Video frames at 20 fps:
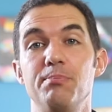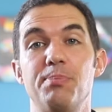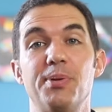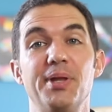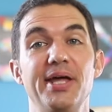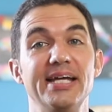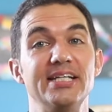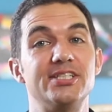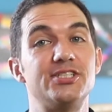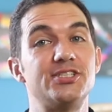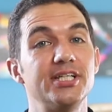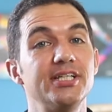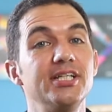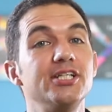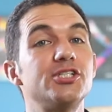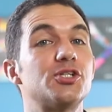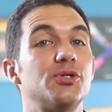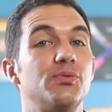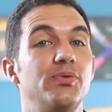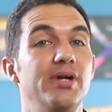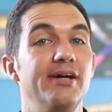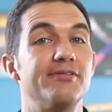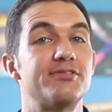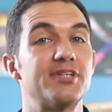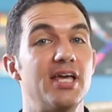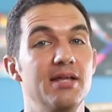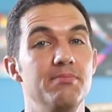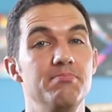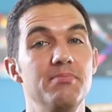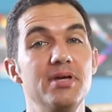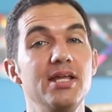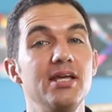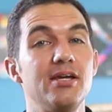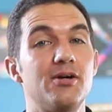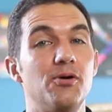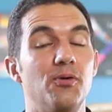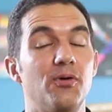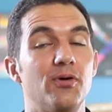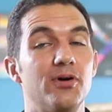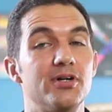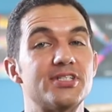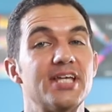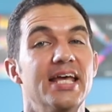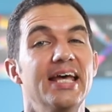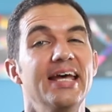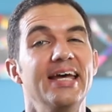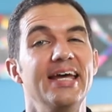playing signature riffs and mini chords